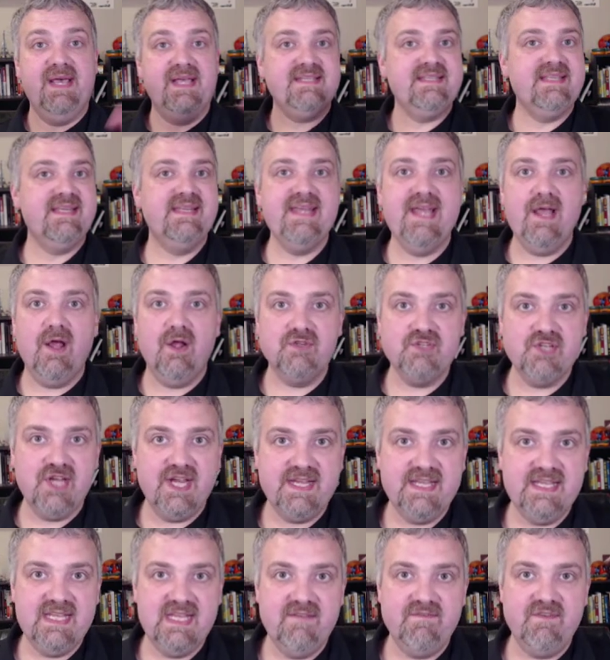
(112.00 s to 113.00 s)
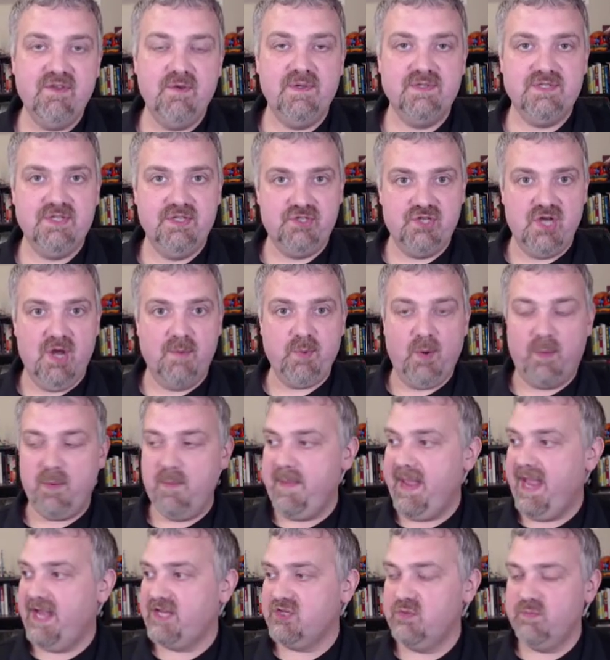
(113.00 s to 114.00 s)
Best analogy I can give you is a jump
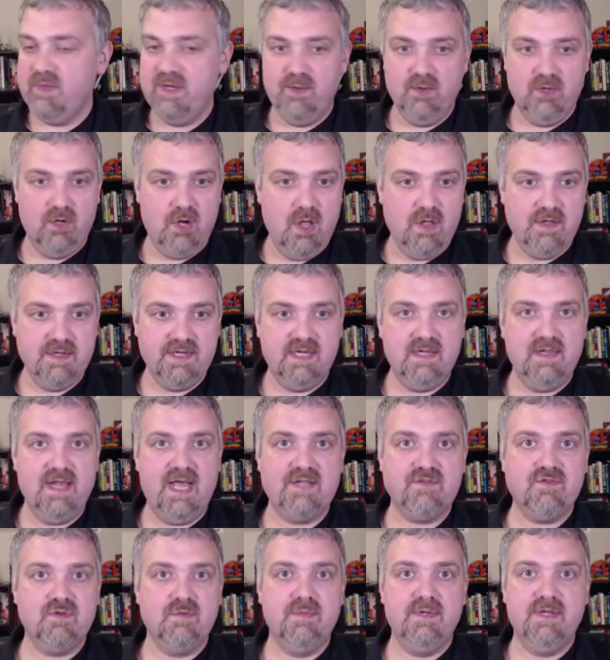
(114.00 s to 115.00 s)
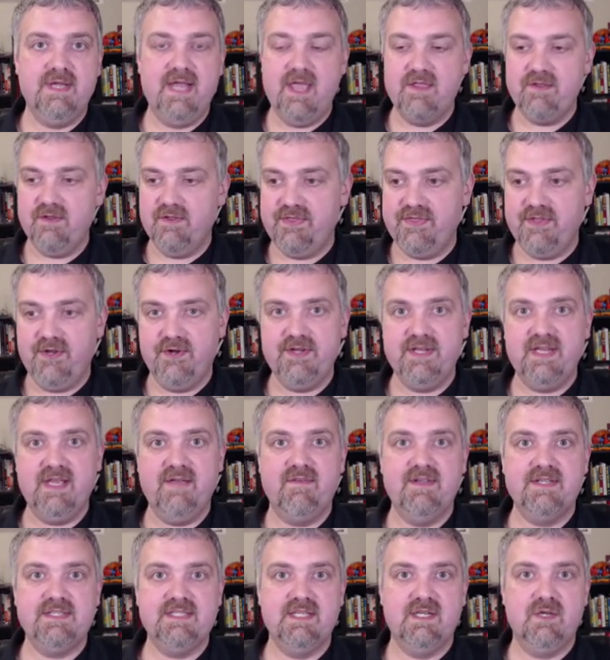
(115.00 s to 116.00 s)
rope. Imagine we were all in a classroom together,
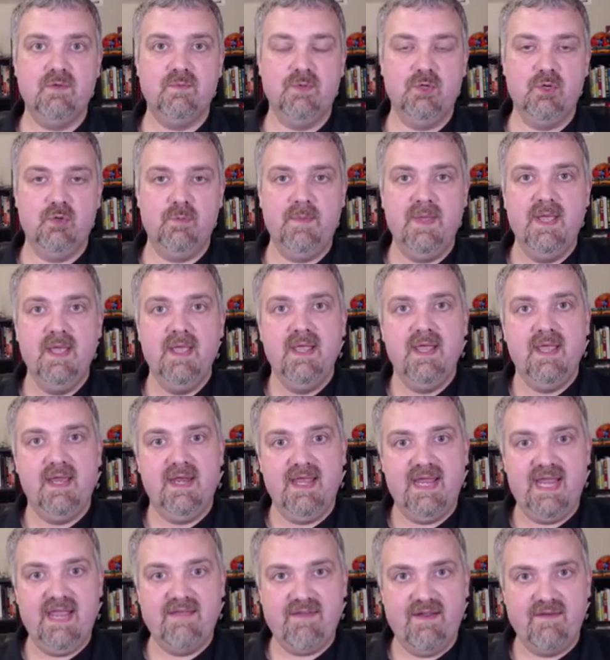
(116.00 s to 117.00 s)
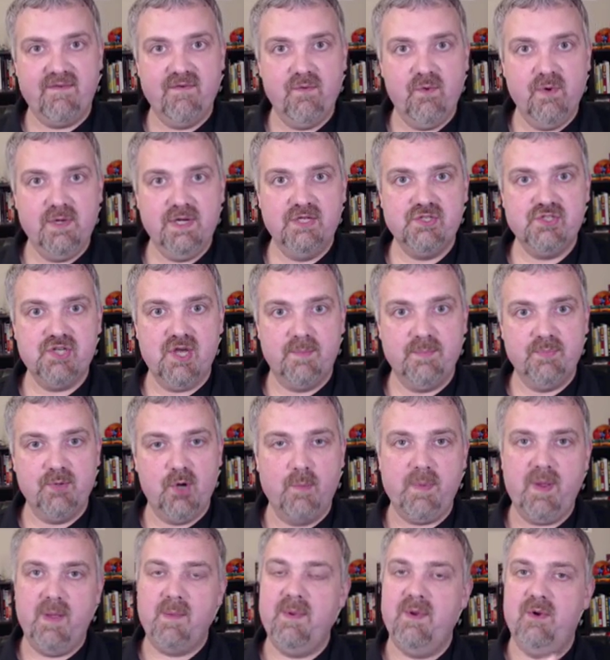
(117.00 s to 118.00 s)
30 of us in a room, and I gave everyone a
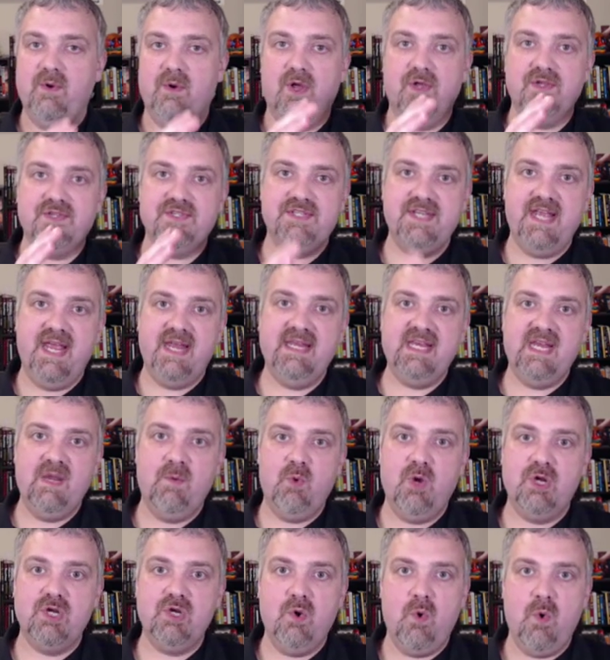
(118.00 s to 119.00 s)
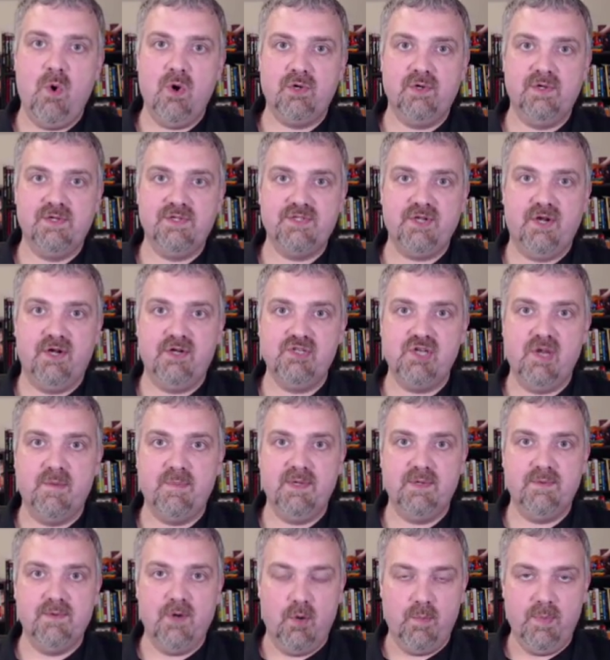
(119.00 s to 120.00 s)
jump rope, and we were all standing in one corner and started
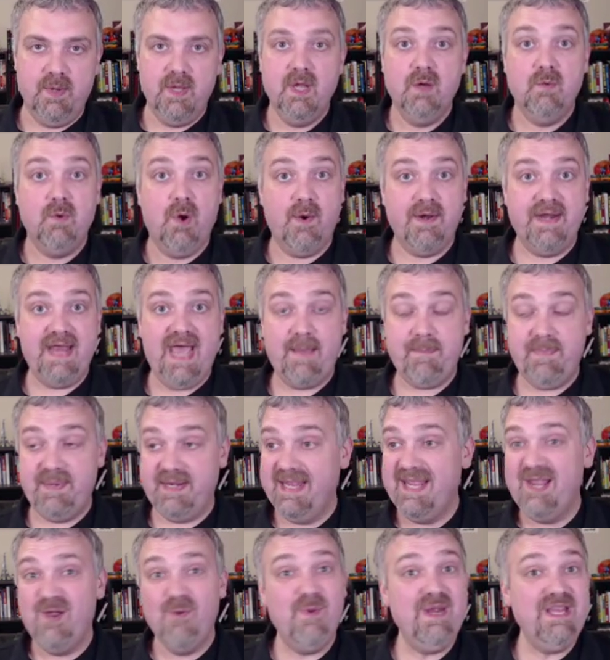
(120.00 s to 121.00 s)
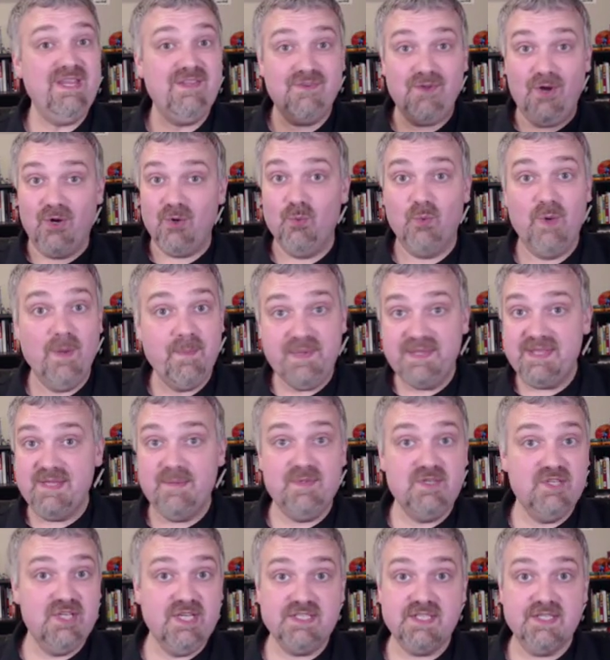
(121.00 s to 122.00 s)
jumping rope. What would happen? We'd start
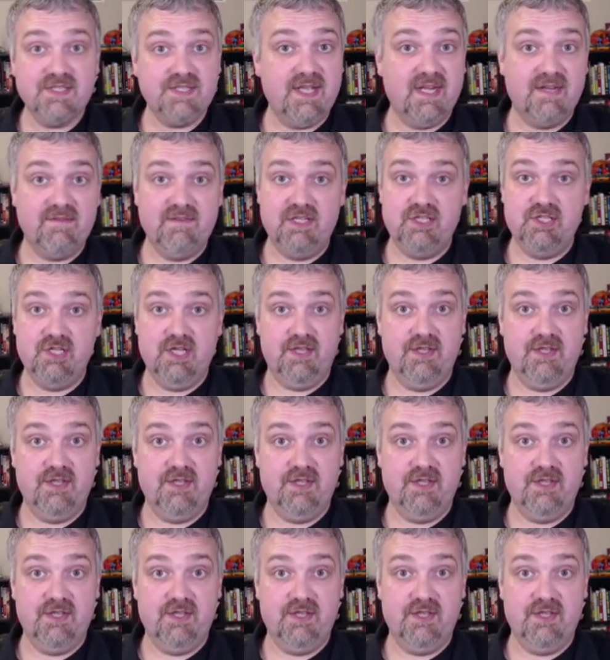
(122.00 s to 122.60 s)
whipping the bejesus out of